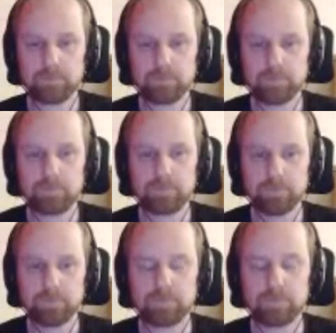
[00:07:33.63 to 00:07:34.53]

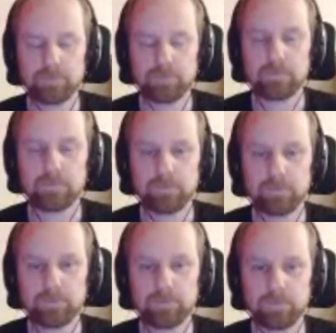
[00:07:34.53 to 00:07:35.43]

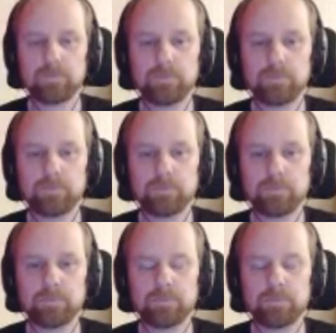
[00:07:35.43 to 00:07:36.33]

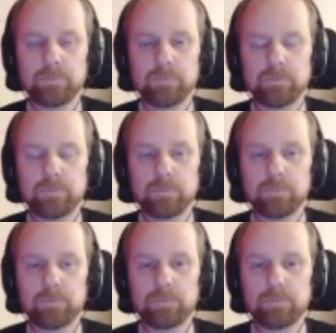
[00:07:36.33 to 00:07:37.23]

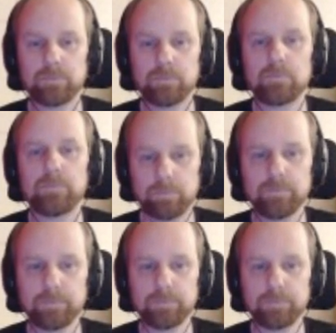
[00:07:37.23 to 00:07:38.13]

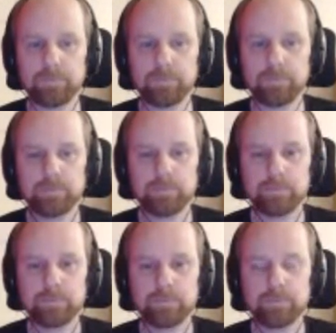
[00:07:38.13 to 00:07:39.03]

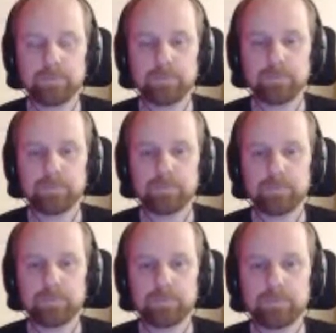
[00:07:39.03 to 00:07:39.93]

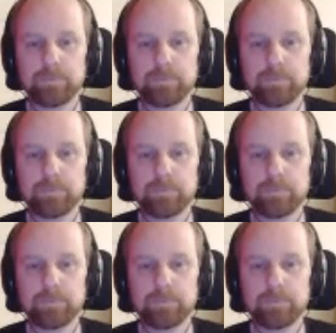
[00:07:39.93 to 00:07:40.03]
This person isn't speaking.